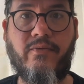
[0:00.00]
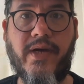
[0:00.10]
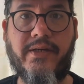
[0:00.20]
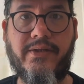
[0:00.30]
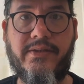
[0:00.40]

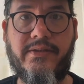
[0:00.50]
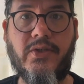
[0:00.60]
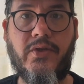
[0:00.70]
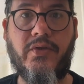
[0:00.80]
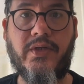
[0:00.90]
record
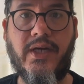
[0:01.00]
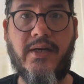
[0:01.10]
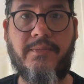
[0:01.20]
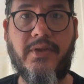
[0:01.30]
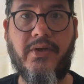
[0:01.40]
so you can
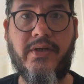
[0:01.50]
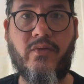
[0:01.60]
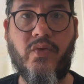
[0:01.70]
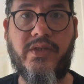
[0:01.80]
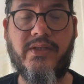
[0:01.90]
upload it
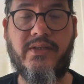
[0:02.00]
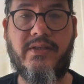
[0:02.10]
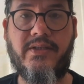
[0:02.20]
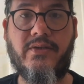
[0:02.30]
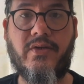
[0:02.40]
when the
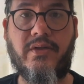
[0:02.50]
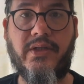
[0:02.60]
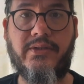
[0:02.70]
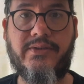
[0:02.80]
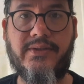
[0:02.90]
deal
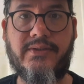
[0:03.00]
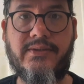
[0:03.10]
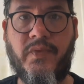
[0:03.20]
closes.